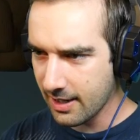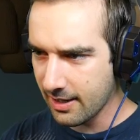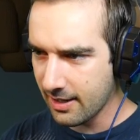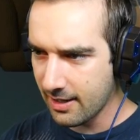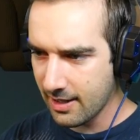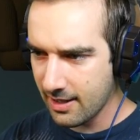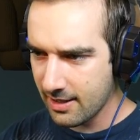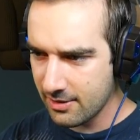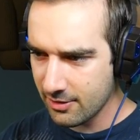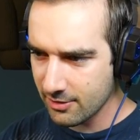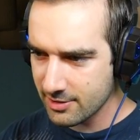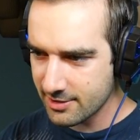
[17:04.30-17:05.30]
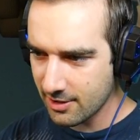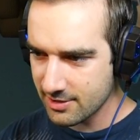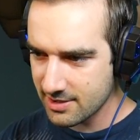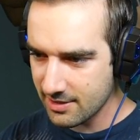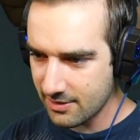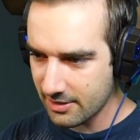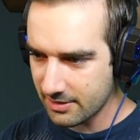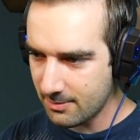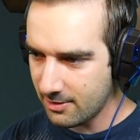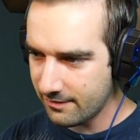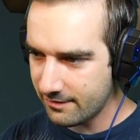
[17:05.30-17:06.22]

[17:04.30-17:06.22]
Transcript: And earn stars to unlock them all.